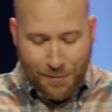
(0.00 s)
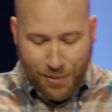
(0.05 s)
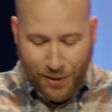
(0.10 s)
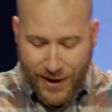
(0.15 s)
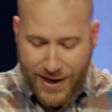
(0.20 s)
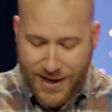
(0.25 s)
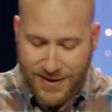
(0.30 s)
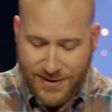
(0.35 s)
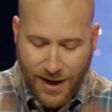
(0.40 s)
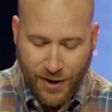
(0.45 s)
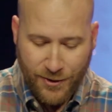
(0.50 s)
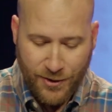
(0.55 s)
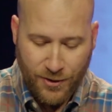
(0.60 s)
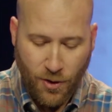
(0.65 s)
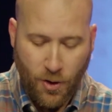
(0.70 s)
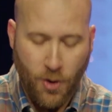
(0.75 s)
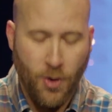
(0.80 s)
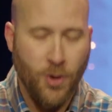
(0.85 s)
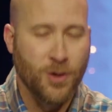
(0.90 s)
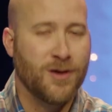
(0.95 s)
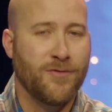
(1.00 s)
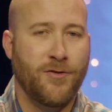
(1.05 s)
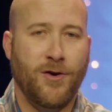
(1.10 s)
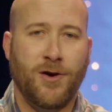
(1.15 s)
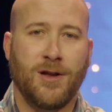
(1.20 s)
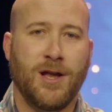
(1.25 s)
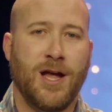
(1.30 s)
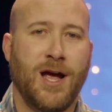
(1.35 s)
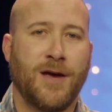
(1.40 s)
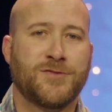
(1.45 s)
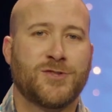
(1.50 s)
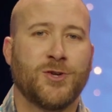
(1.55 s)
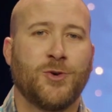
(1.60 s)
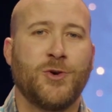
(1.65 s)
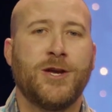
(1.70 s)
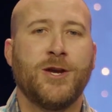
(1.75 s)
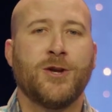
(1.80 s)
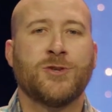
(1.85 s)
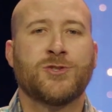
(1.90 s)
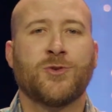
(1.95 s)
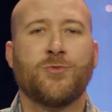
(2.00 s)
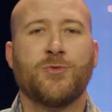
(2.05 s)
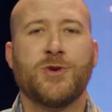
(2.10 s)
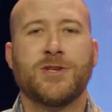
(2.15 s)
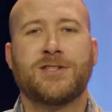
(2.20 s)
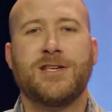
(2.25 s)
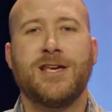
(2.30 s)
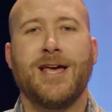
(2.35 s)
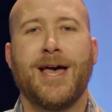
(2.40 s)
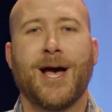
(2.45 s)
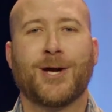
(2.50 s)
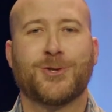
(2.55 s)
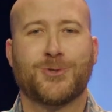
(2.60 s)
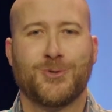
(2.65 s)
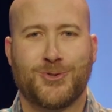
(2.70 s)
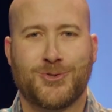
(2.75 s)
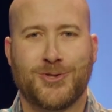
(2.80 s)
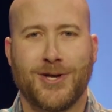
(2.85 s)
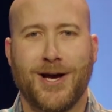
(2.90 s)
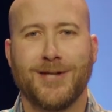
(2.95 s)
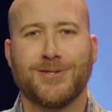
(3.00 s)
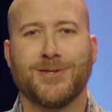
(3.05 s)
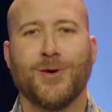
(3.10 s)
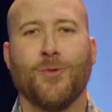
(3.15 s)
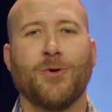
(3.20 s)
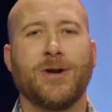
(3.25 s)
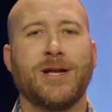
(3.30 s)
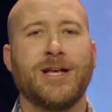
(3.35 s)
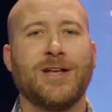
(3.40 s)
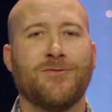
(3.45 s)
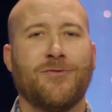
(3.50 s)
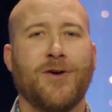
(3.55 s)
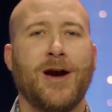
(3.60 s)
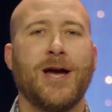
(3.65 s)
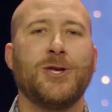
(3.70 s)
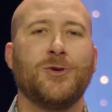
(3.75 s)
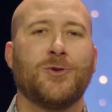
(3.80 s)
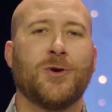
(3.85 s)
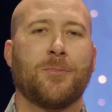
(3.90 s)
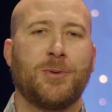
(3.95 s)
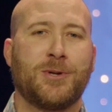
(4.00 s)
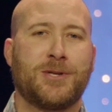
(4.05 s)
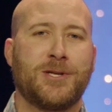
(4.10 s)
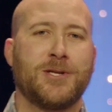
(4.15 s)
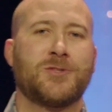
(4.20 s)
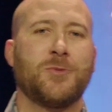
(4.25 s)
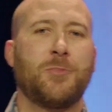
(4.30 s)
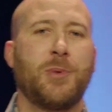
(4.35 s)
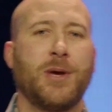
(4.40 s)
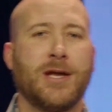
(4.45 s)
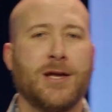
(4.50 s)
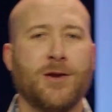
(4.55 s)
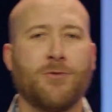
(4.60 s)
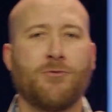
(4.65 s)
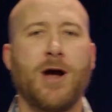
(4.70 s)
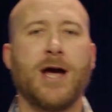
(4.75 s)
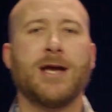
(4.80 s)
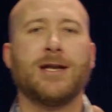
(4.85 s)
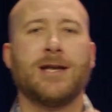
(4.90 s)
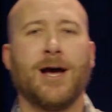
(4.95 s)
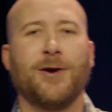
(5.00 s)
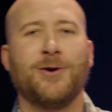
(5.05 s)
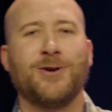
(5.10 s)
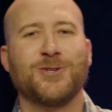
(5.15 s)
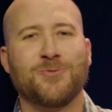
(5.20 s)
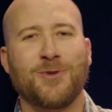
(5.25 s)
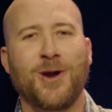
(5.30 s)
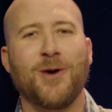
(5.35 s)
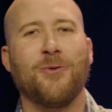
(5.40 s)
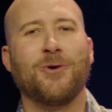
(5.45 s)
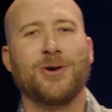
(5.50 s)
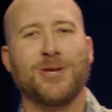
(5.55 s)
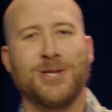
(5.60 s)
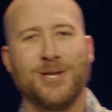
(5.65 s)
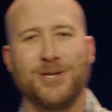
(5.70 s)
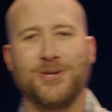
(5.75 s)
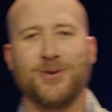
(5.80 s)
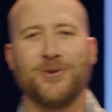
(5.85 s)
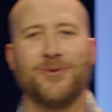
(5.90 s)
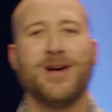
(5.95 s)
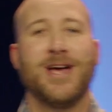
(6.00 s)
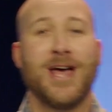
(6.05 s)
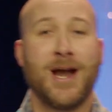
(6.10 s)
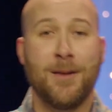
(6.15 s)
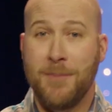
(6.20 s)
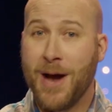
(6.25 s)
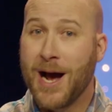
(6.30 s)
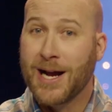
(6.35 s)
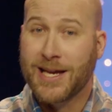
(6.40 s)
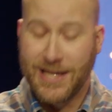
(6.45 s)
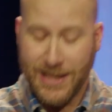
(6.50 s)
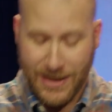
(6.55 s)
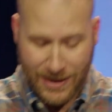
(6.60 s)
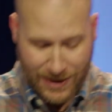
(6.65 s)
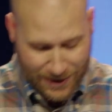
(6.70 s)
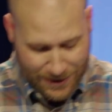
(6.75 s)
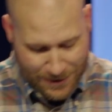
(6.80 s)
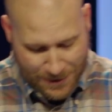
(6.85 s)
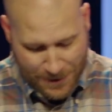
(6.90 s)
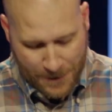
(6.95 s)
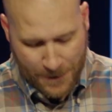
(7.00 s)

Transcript: plays out in all of our lives. So here's a risky exercise I want to invite you to participate in right now. Here's what I want you to do. And I'm not kidding.